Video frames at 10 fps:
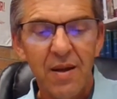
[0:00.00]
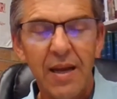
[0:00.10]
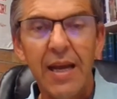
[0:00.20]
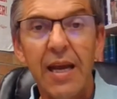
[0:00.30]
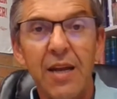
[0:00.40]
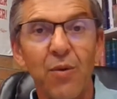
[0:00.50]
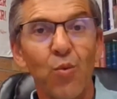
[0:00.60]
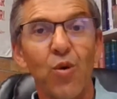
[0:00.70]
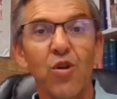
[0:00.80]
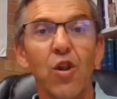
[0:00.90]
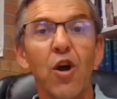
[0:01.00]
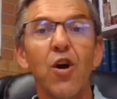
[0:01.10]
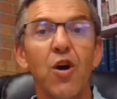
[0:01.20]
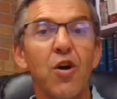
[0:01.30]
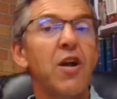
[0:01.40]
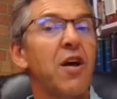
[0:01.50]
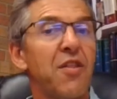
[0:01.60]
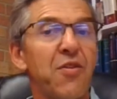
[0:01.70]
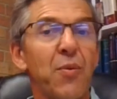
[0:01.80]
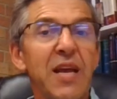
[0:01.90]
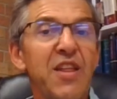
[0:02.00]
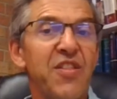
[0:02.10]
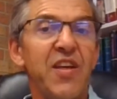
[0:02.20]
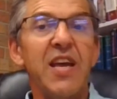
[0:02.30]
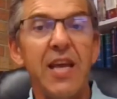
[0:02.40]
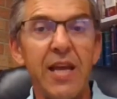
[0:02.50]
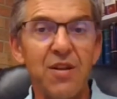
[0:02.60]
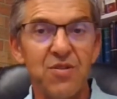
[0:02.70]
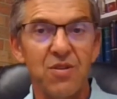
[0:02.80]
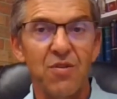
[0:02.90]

And we'll learn 3 things